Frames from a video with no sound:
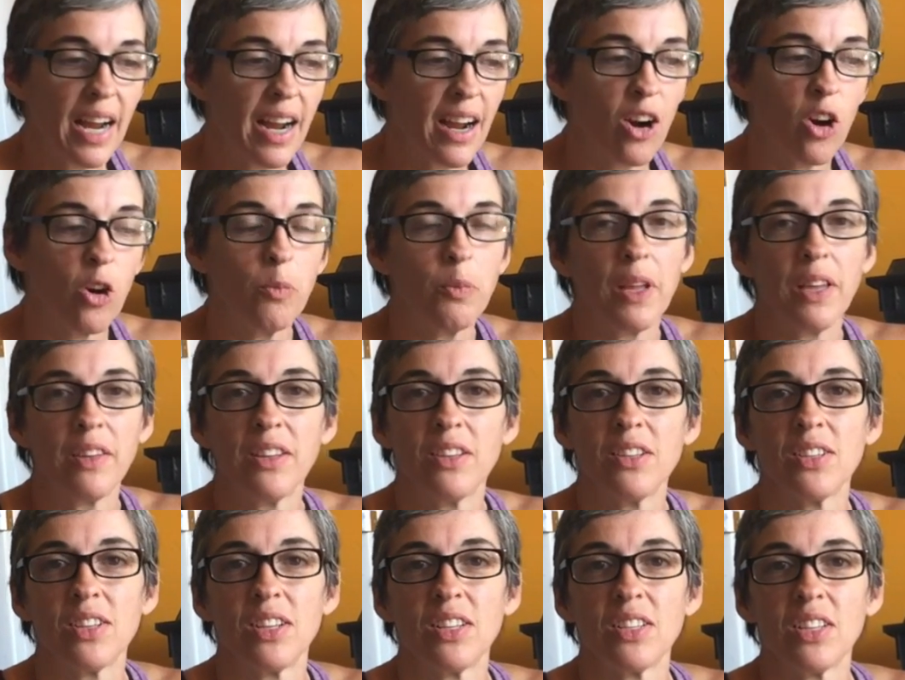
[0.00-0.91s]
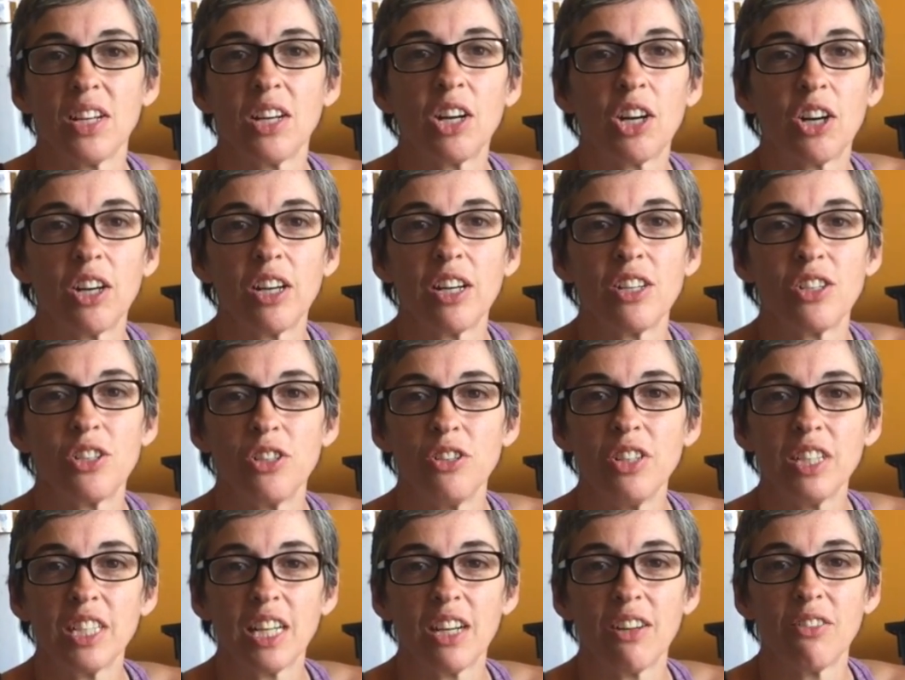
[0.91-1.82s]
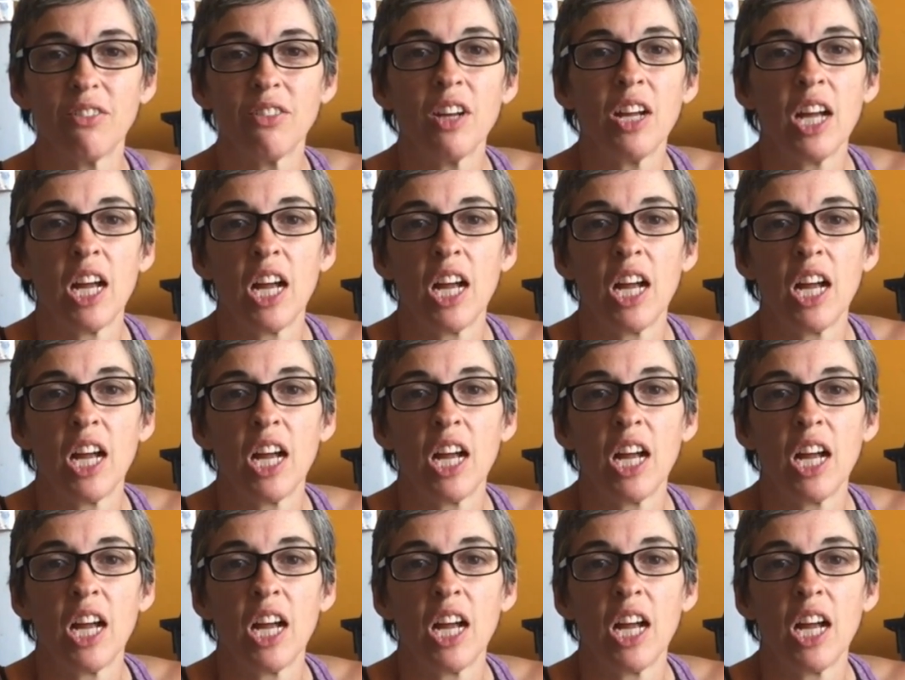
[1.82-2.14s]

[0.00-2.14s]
I hope that this has encouraged you to give